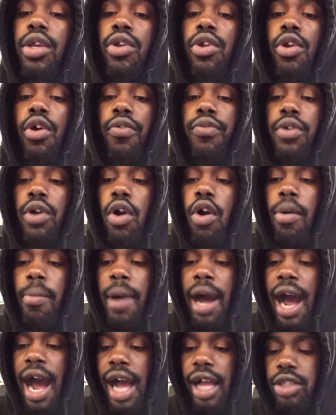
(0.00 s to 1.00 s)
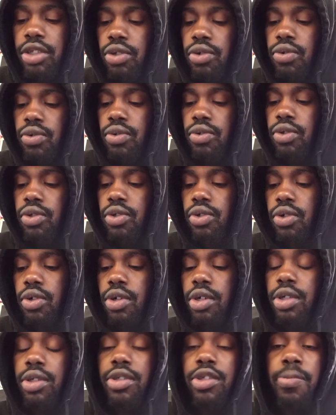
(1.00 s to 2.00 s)
You know, if you go on my iTunes
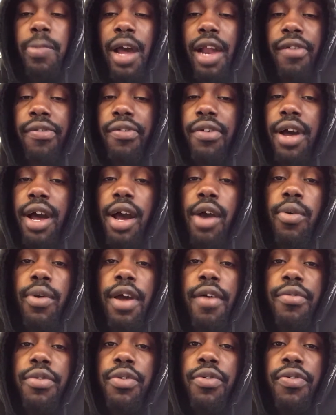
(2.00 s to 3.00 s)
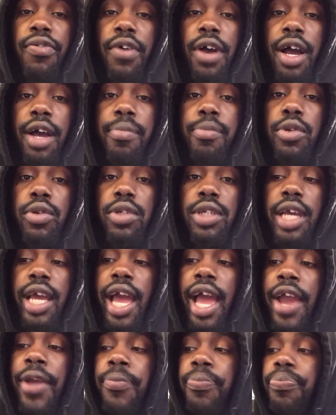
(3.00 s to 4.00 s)
or Spotify, wherever you find music
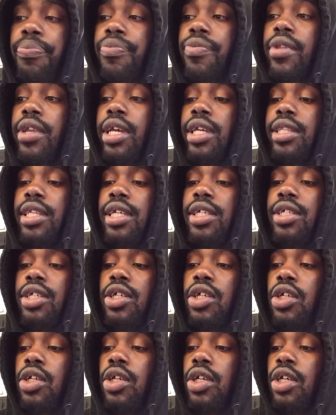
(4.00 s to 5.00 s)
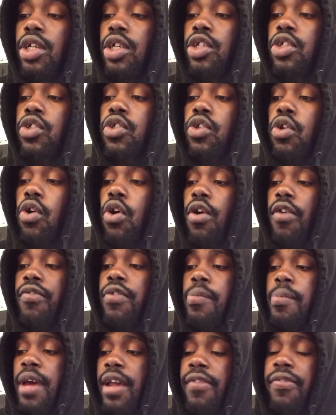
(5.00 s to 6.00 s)
at, there's a song
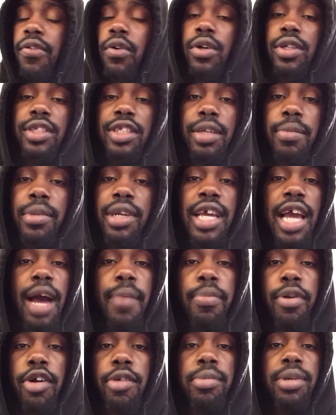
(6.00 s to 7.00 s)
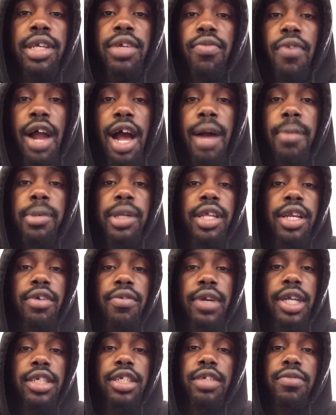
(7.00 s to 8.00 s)
for metaphor, simile, hyperbole, rhyme,
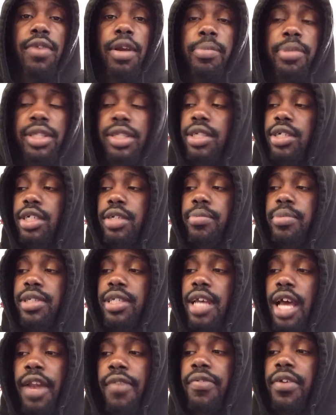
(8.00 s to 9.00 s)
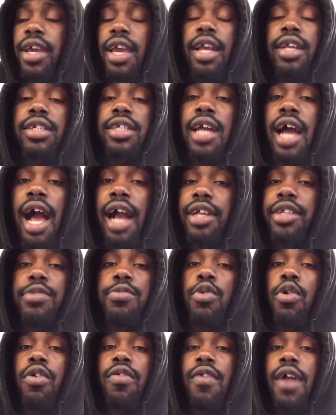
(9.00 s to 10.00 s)
alliteration, repetition, personification,
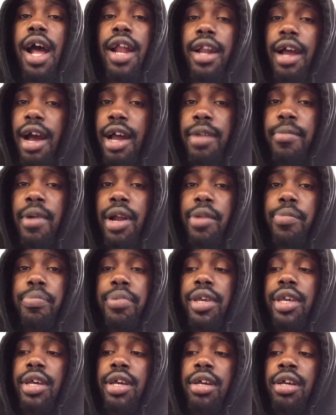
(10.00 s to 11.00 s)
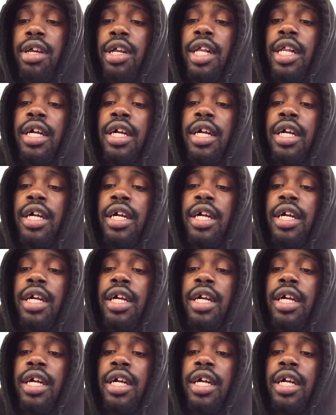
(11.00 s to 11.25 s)
oxymoron, and onomatopoeia.